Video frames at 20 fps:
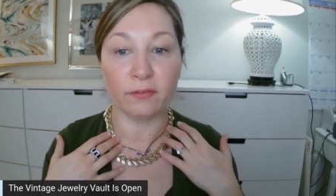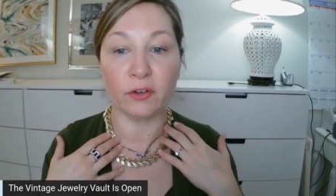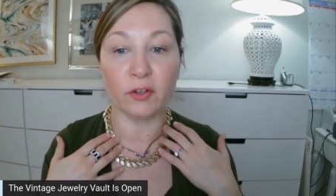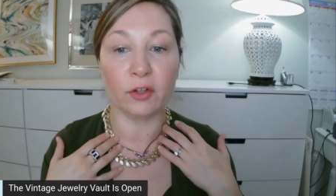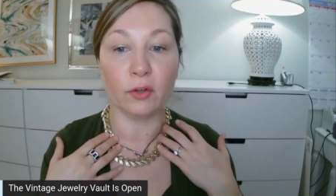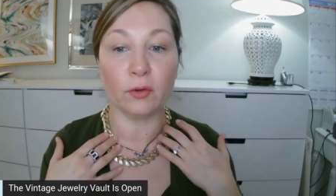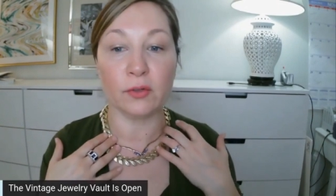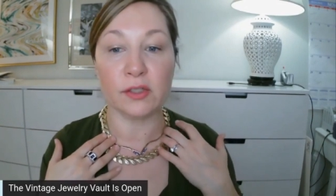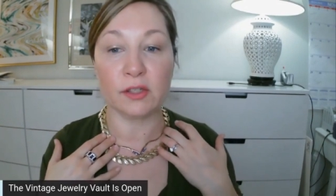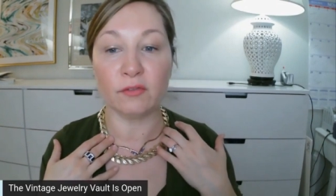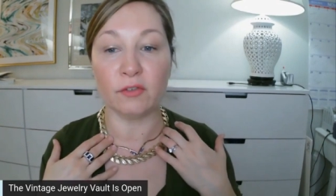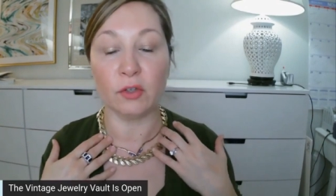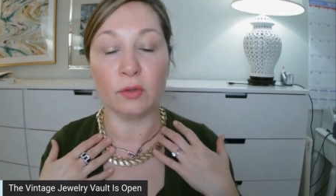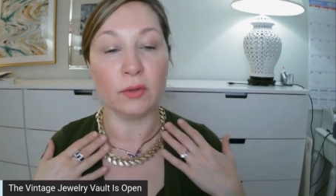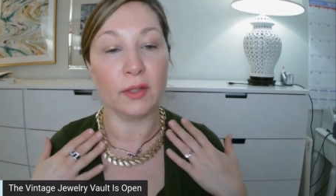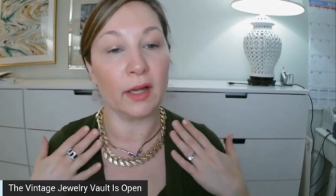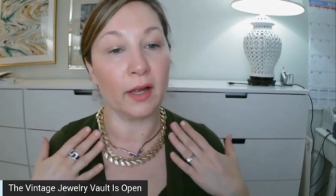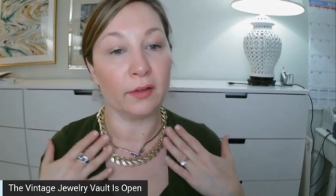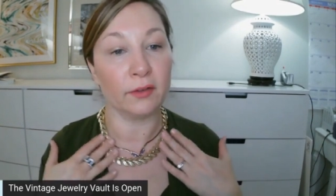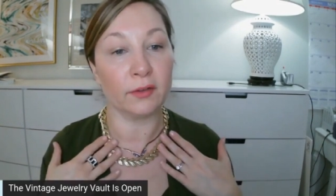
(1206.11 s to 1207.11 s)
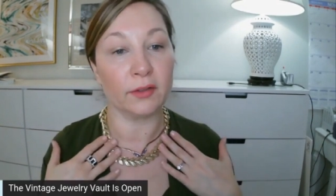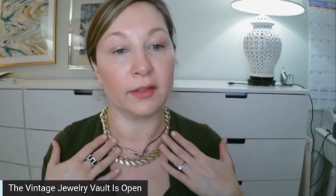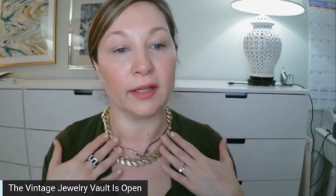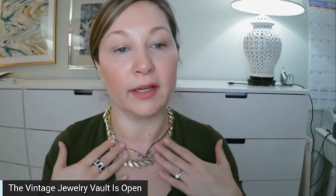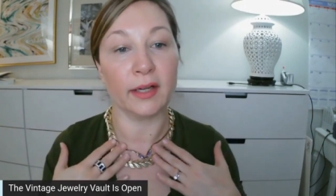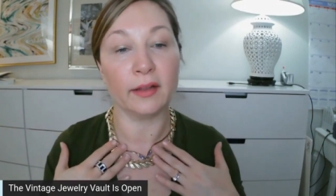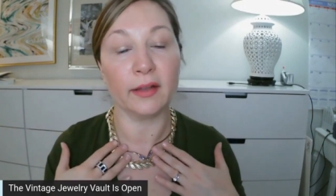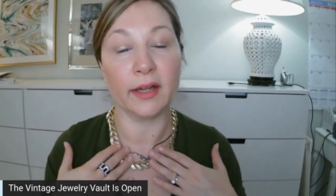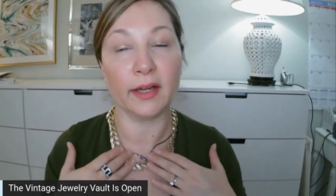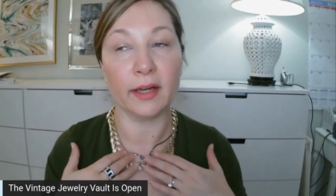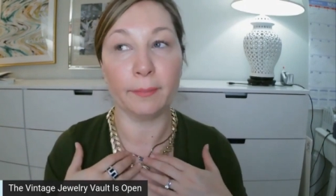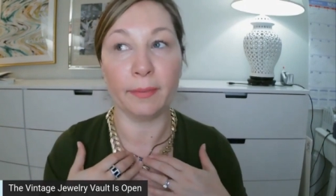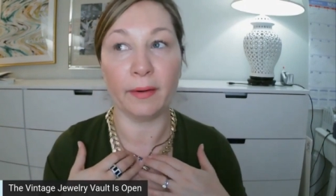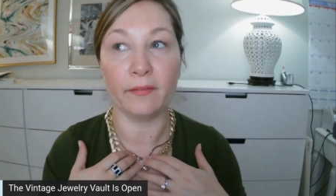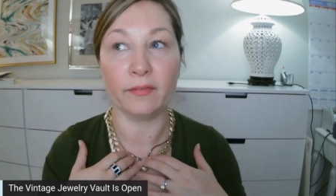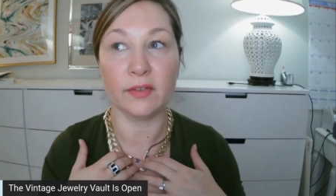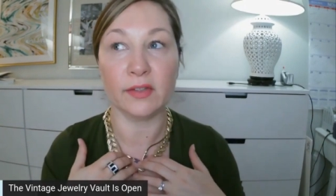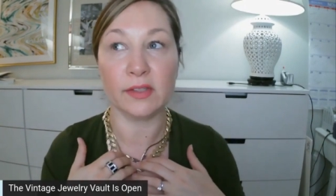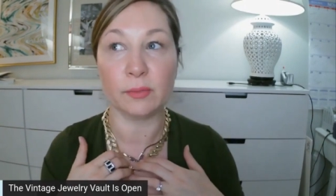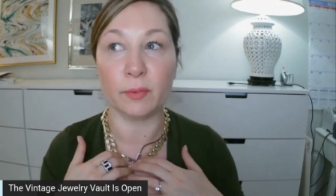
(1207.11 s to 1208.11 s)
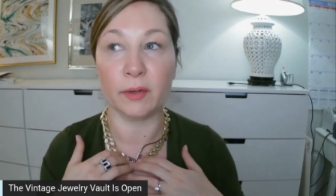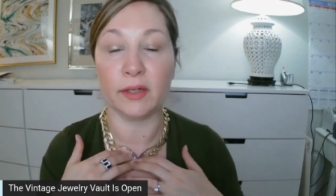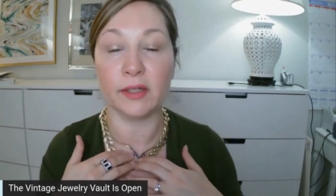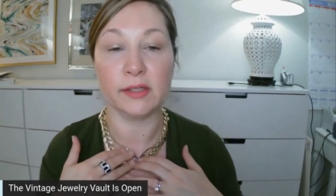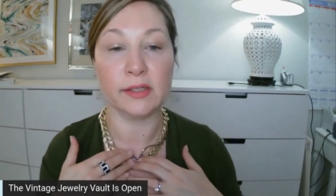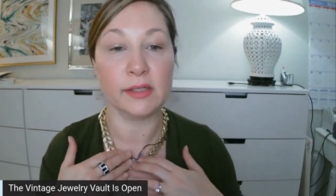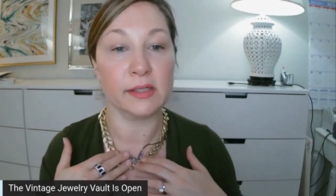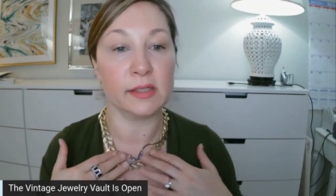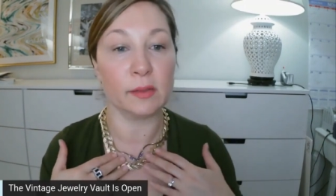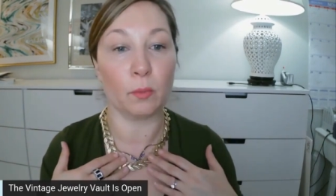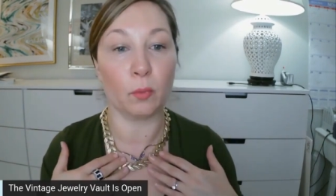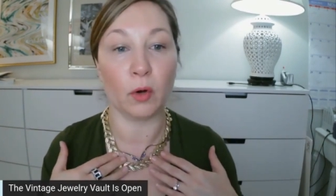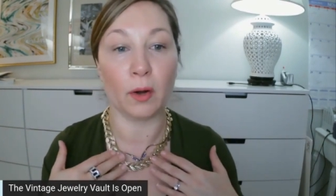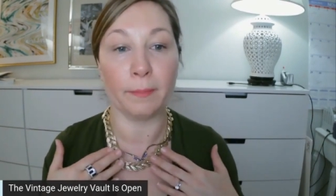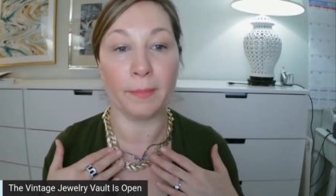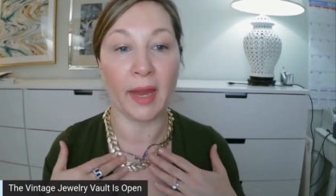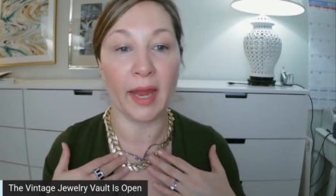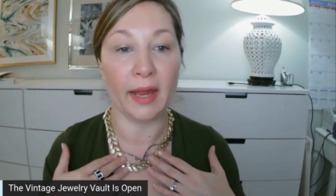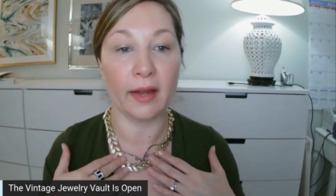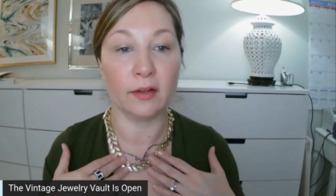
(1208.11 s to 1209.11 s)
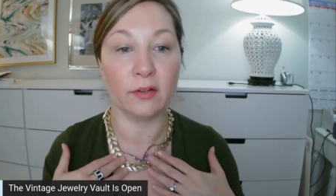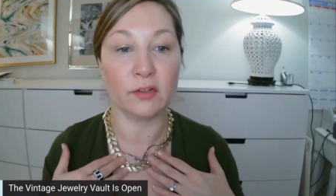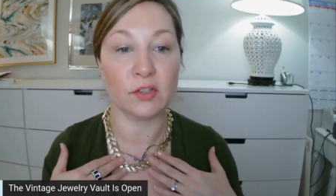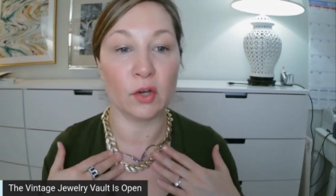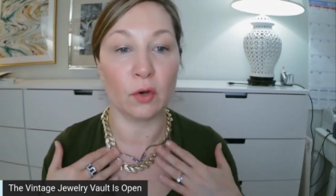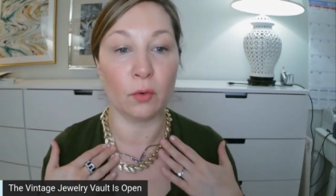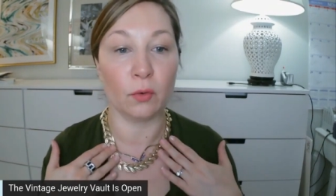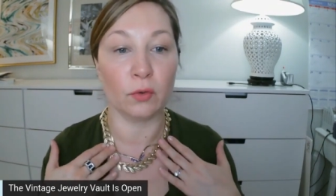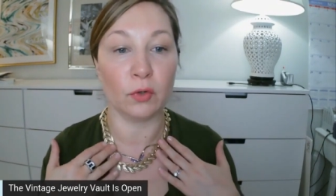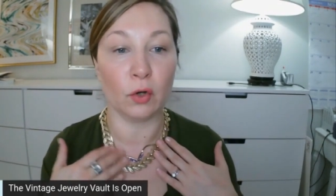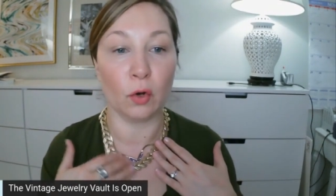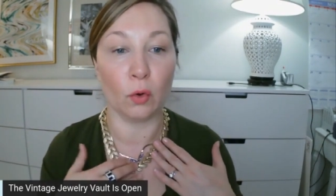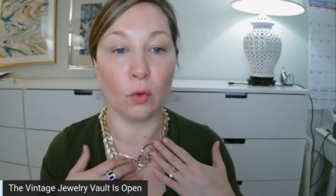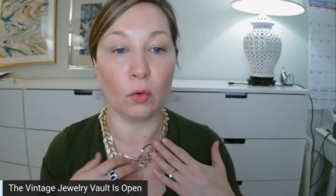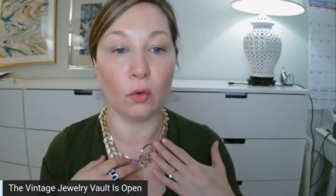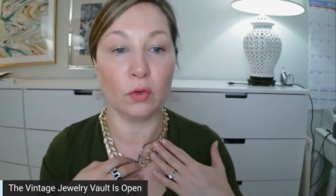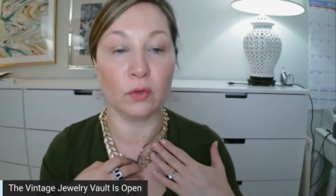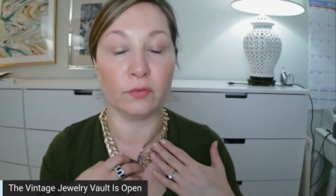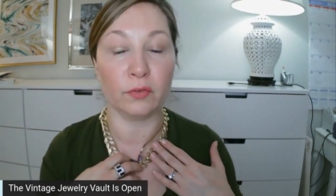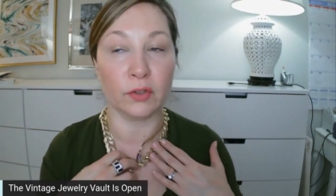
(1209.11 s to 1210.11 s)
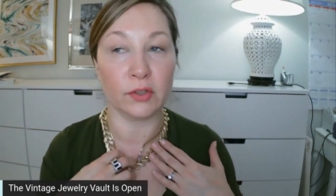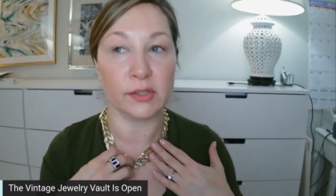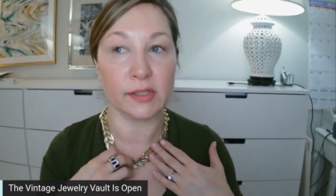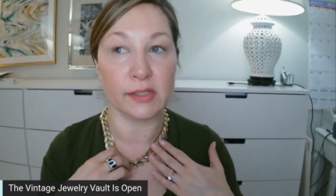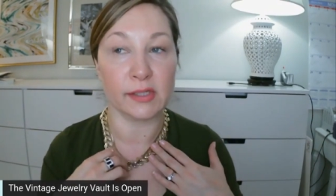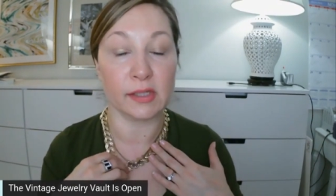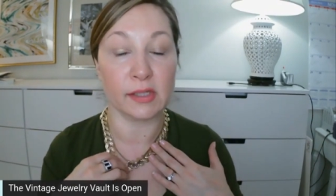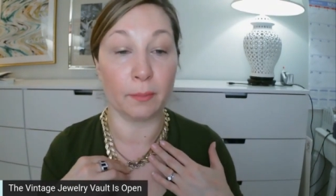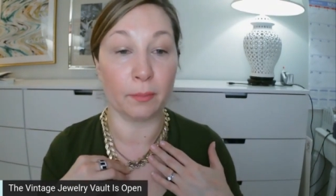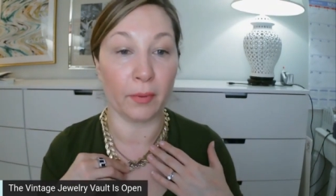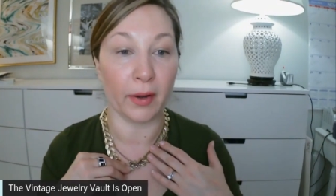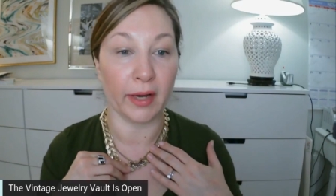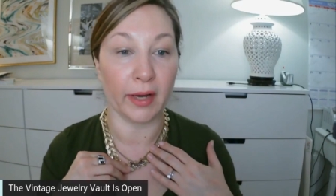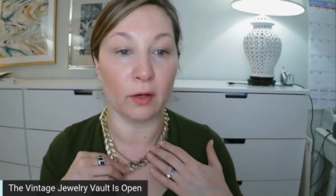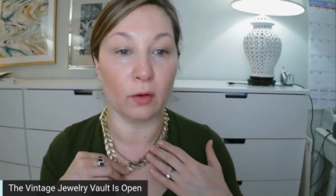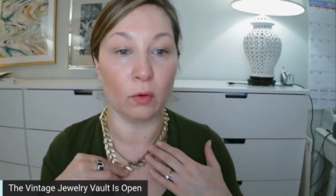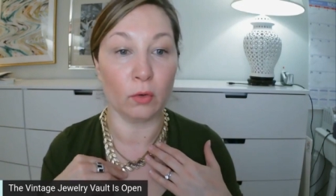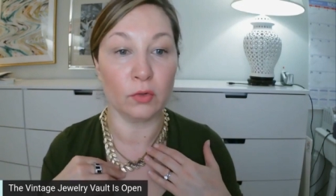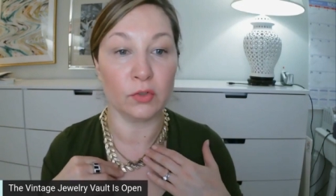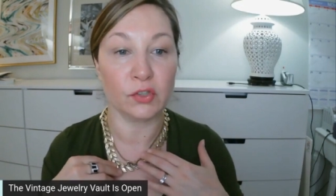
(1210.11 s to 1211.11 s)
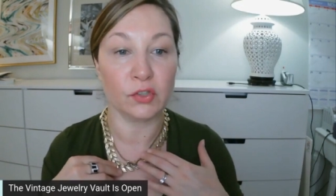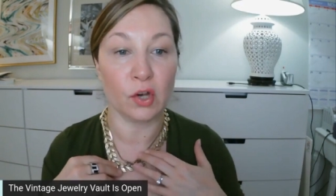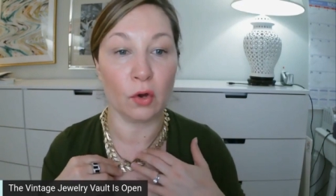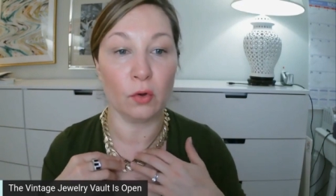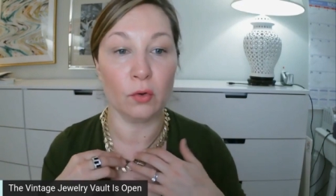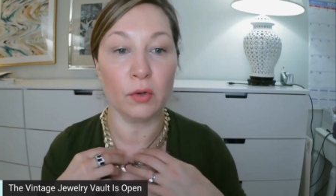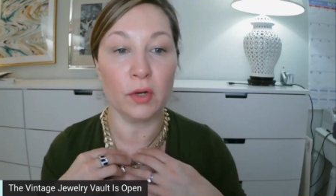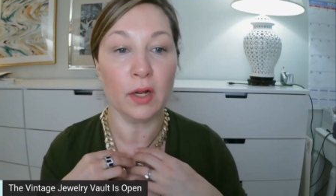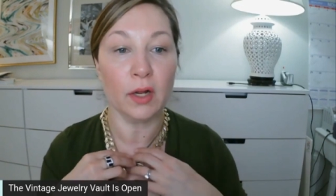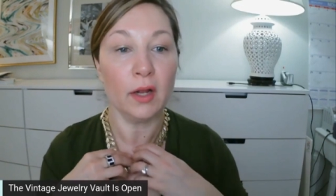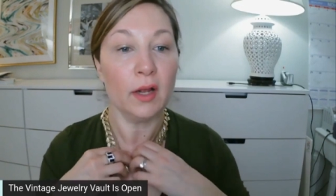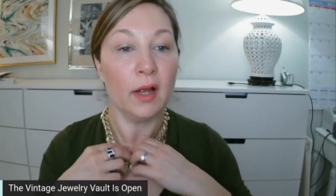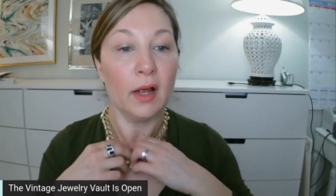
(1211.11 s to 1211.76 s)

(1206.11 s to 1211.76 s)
For those of you, the other thing I like about this one is it's a more pale tone gold versus the bright gold tone.